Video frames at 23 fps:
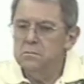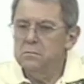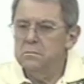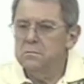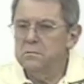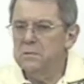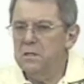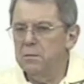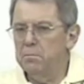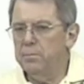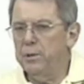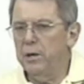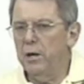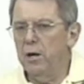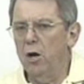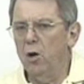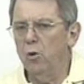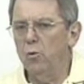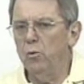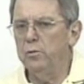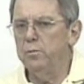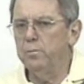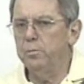And
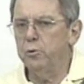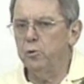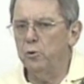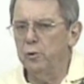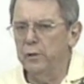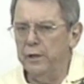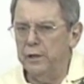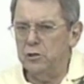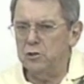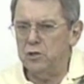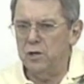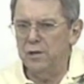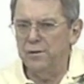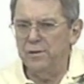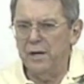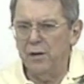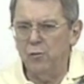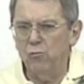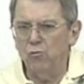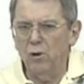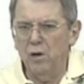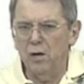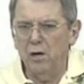Paul would preach, and
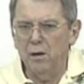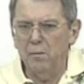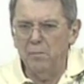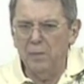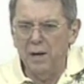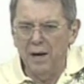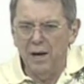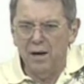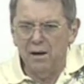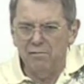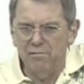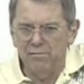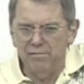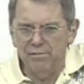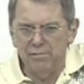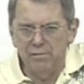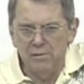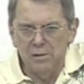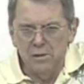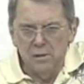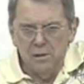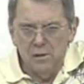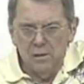they run him out of
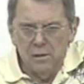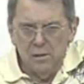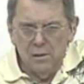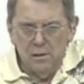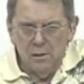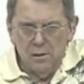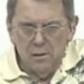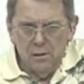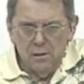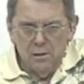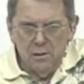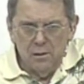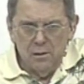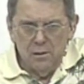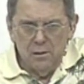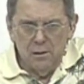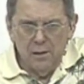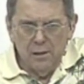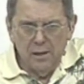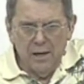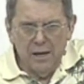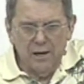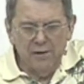
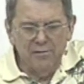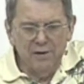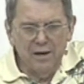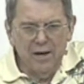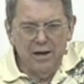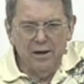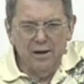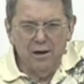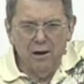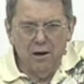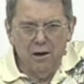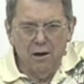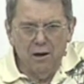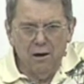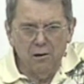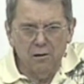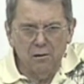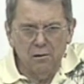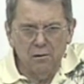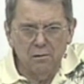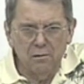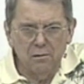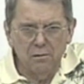Antioch.
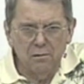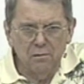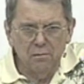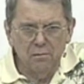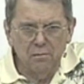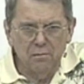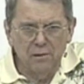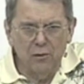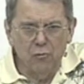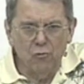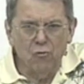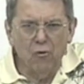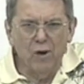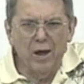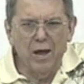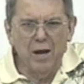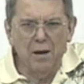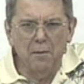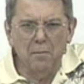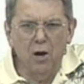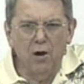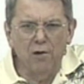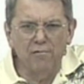They ran
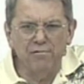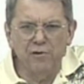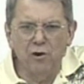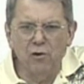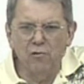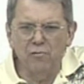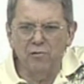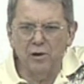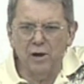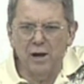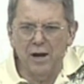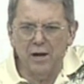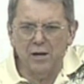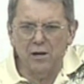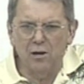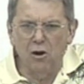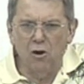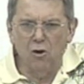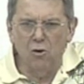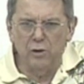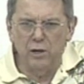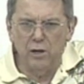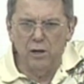him off over to
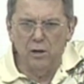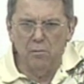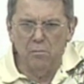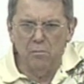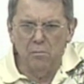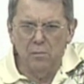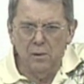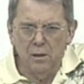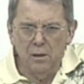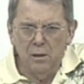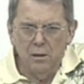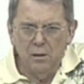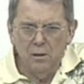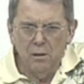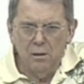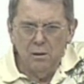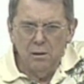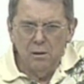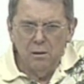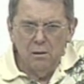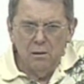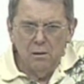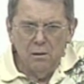Iconium.
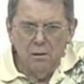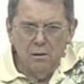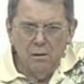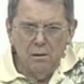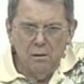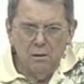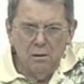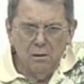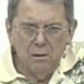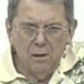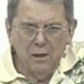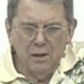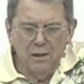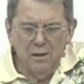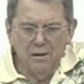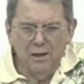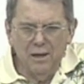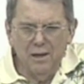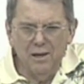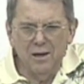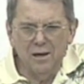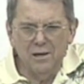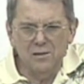And
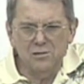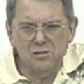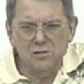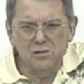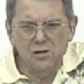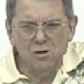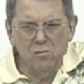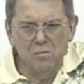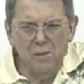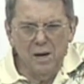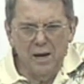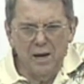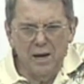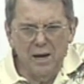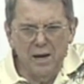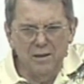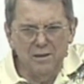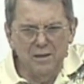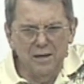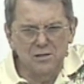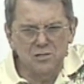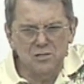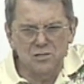they got so
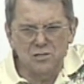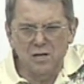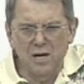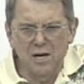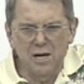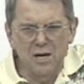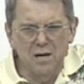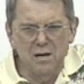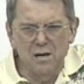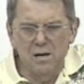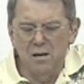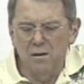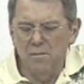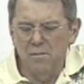mad, they stayed.